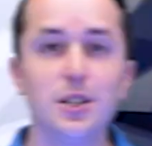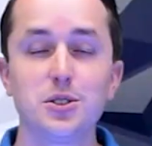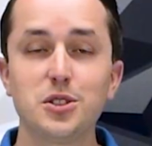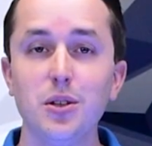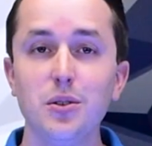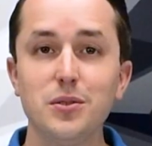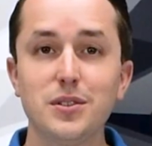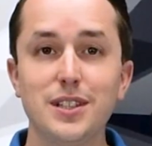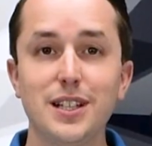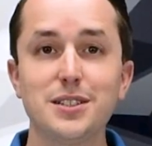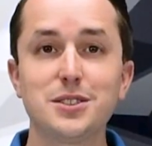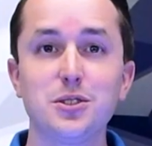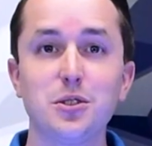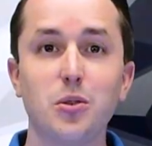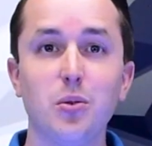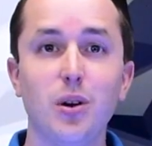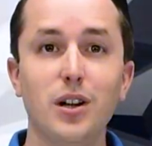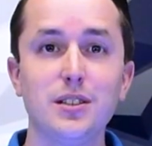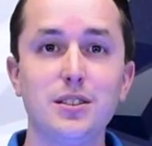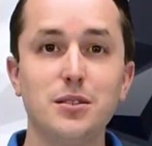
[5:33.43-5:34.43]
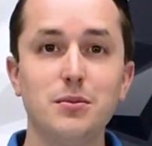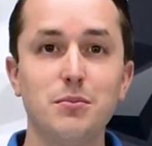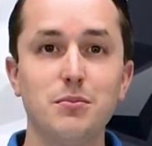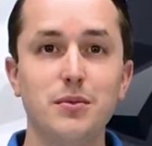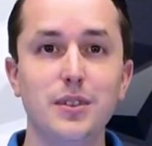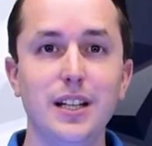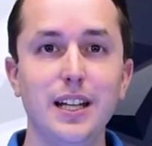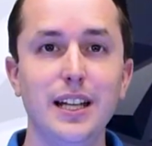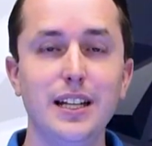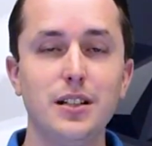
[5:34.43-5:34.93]
So that's the
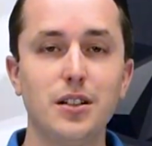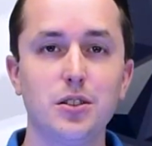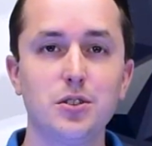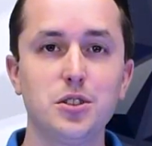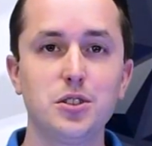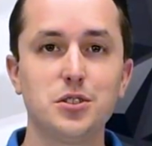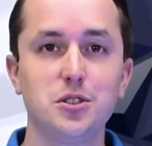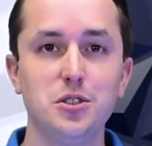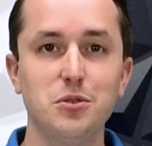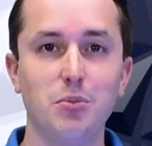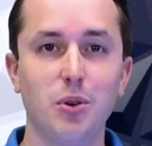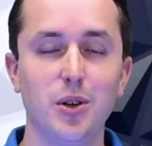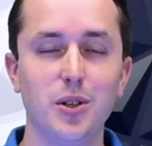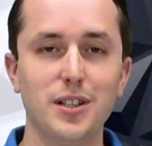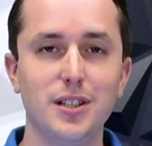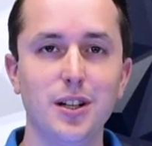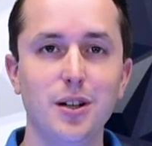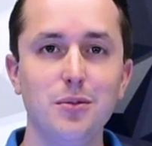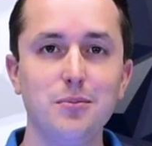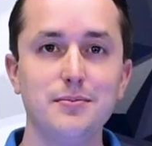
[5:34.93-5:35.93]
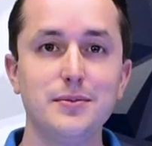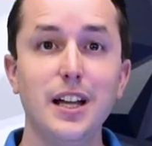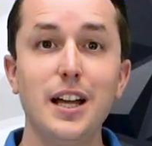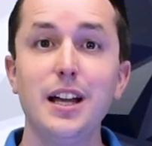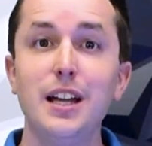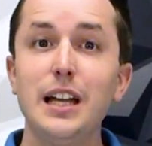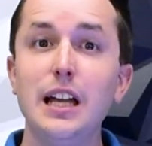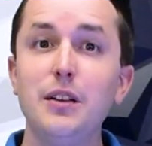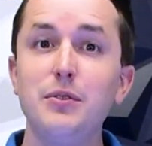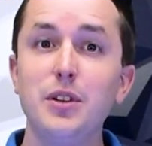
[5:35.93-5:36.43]
Quantum 800 2.0.
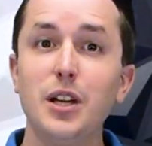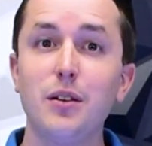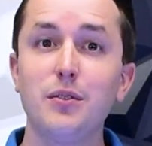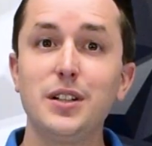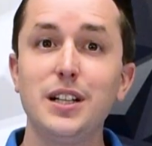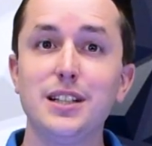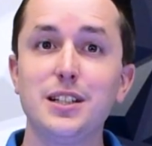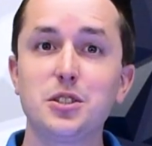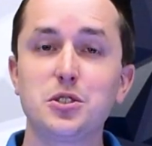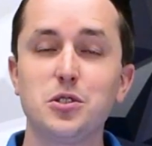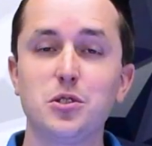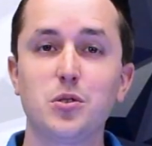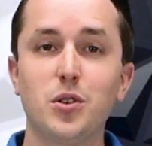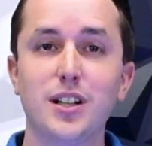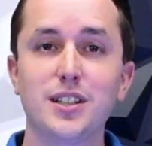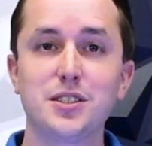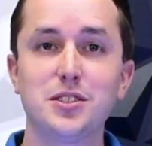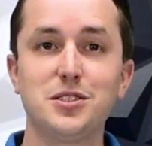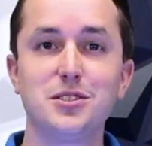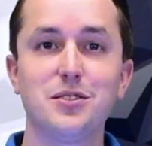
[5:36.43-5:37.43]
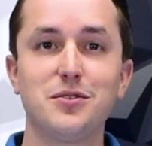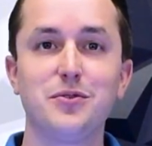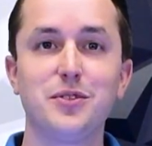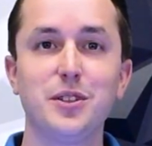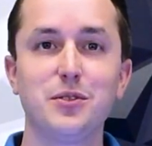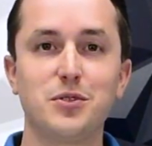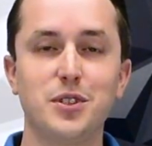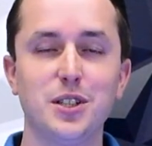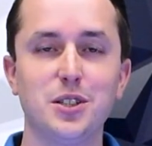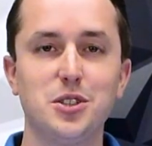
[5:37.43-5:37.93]
If you have any additional questions,
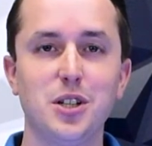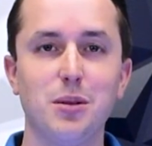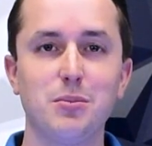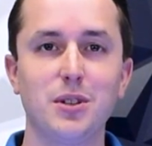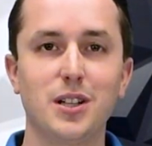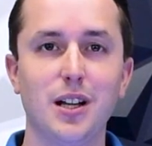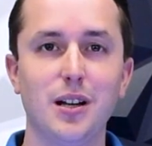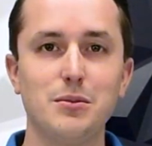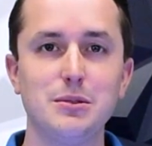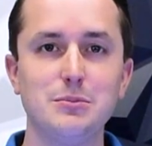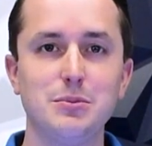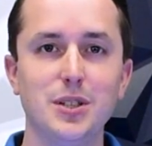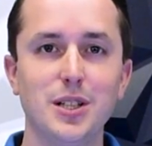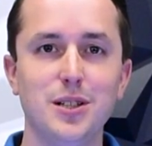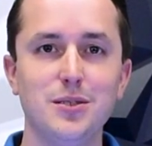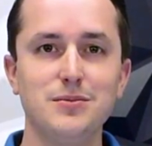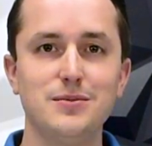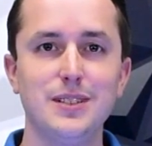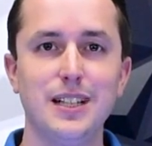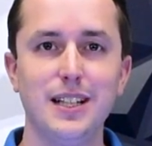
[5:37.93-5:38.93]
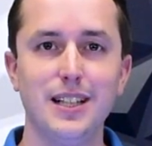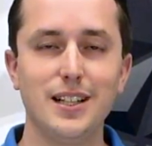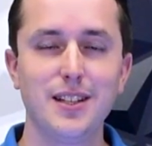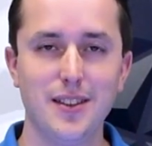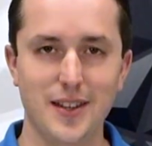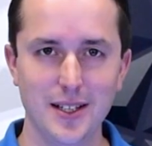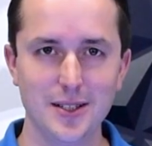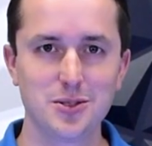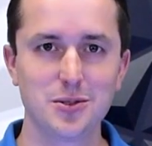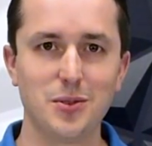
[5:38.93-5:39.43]
feel free to drop a comment below.
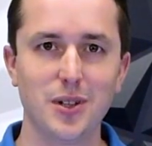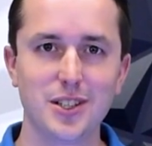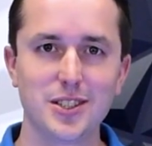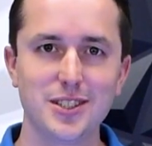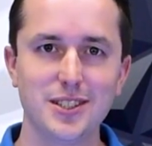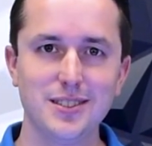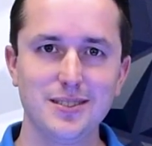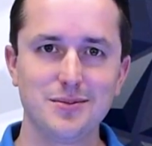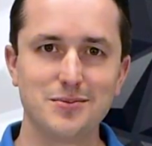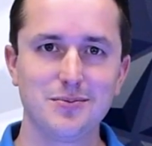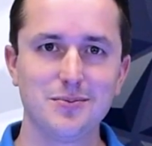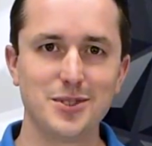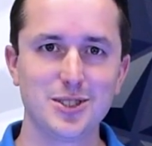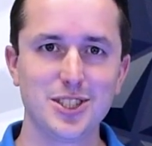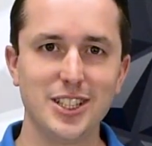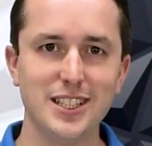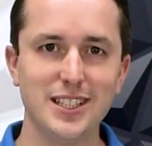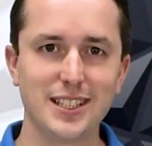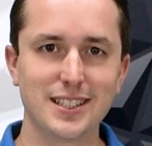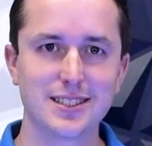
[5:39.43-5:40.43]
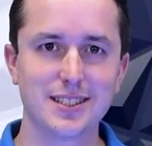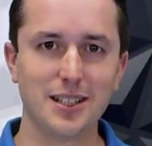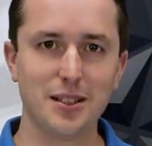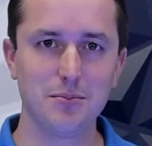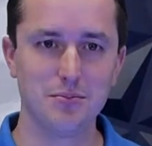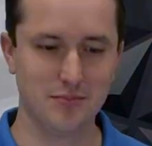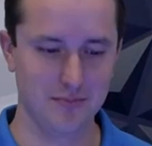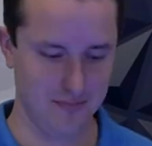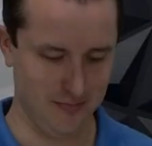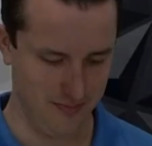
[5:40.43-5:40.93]
Thanks for watching. We'll see you next
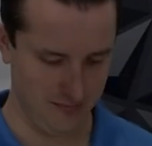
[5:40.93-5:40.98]
time.